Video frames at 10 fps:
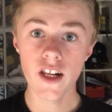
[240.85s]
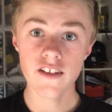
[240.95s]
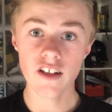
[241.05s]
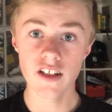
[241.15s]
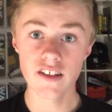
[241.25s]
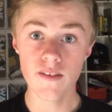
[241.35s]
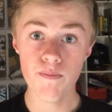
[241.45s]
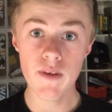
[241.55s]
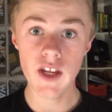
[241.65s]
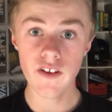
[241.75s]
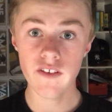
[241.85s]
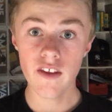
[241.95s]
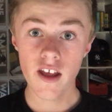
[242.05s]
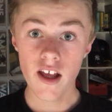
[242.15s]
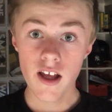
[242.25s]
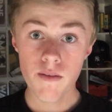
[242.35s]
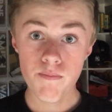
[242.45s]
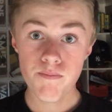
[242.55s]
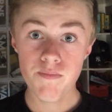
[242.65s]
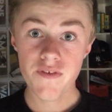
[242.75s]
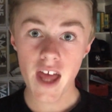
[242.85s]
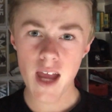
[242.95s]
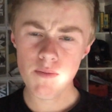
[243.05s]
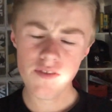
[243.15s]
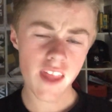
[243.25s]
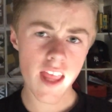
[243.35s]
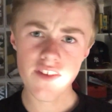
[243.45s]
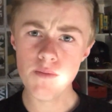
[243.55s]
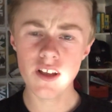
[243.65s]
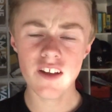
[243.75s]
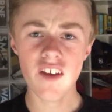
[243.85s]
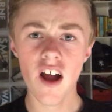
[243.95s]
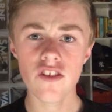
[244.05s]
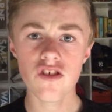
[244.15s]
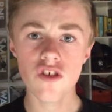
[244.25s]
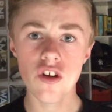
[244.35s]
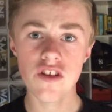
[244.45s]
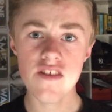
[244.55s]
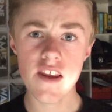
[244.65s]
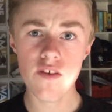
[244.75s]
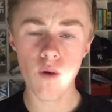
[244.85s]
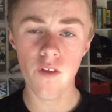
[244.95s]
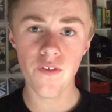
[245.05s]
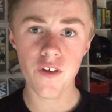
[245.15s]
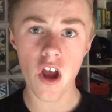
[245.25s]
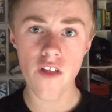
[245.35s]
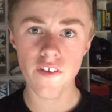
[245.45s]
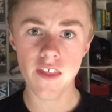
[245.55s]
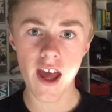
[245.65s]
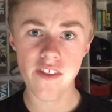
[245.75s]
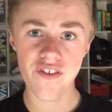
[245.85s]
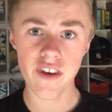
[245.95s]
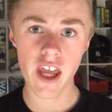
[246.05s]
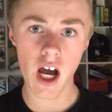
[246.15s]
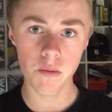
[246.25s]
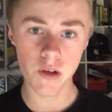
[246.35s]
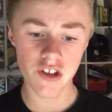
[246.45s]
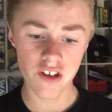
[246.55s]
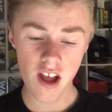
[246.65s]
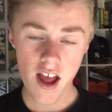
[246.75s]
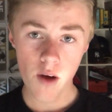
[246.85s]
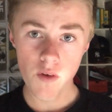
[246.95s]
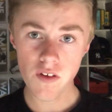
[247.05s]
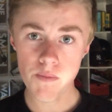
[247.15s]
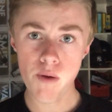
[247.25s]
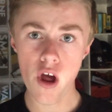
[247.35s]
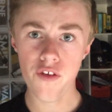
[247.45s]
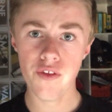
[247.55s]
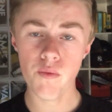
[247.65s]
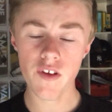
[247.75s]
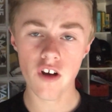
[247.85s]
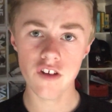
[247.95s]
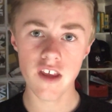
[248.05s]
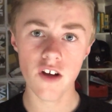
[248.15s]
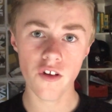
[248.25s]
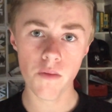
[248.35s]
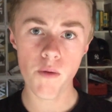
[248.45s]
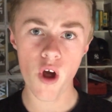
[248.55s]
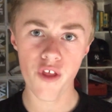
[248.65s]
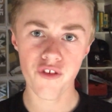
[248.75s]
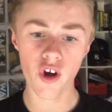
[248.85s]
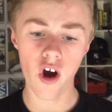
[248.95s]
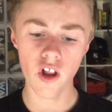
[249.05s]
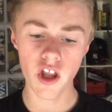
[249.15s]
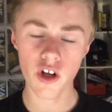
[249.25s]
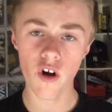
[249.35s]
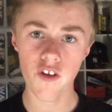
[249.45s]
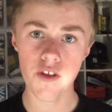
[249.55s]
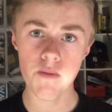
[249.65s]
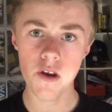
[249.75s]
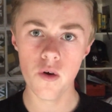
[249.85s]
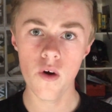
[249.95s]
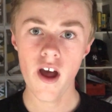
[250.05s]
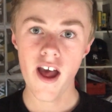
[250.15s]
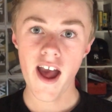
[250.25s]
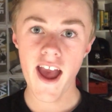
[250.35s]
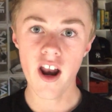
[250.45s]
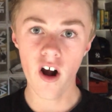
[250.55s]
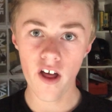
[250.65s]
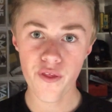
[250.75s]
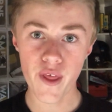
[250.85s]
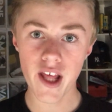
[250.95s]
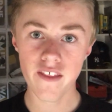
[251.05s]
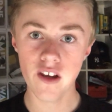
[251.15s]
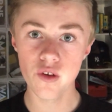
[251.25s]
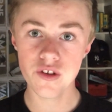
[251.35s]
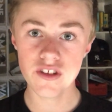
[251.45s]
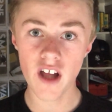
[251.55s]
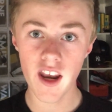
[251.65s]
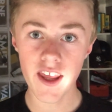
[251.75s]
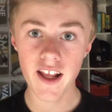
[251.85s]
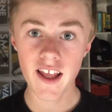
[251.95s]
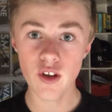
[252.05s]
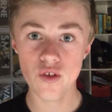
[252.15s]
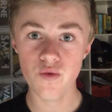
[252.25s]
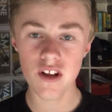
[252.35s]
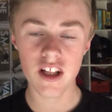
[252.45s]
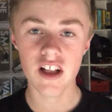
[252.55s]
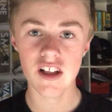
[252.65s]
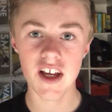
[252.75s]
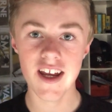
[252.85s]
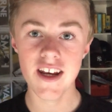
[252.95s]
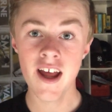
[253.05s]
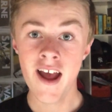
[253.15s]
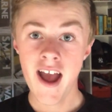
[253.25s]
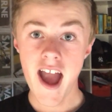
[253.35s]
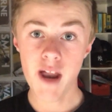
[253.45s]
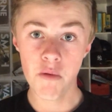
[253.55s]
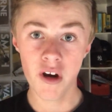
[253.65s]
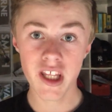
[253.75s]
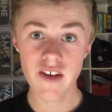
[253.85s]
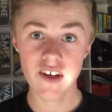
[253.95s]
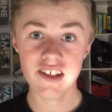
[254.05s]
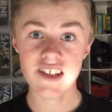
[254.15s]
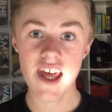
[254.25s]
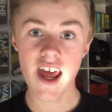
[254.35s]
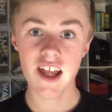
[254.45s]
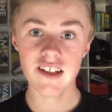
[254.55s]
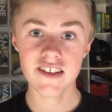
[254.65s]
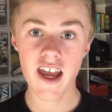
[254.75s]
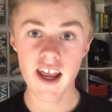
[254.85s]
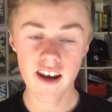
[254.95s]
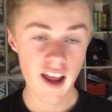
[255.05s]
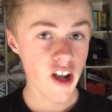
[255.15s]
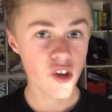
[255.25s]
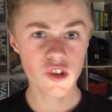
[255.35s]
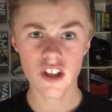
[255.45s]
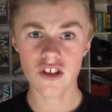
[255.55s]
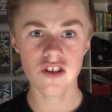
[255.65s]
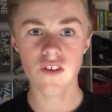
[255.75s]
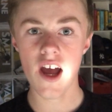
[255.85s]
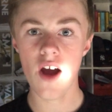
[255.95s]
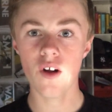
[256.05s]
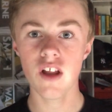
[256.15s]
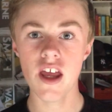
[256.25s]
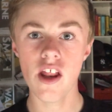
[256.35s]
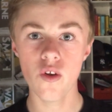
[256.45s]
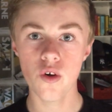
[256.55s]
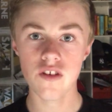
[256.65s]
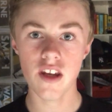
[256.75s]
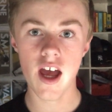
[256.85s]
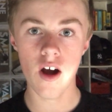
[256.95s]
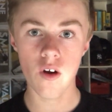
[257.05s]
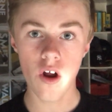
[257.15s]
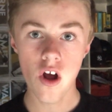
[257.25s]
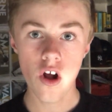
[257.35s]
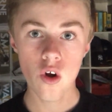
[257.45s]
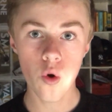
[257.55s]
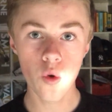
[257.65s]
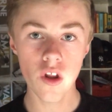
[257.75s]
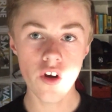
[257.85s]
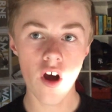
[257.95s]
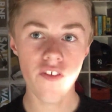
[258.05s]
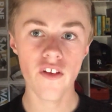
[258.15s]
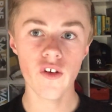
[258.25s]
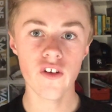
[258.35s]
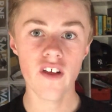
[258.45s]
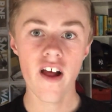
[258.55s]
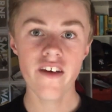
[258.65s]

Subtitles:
It's got a bit of a similar touch to Sydney Swans Guernsey. They had the Sydney Harbour Bridge. We've got the West Coast Eagles got the Perth skyline across the middle, and I think that it looks stunning. It looks really clean, and I'm going to give it a 10 out of 10 just because of how clean it looks and how cool and nice it looks.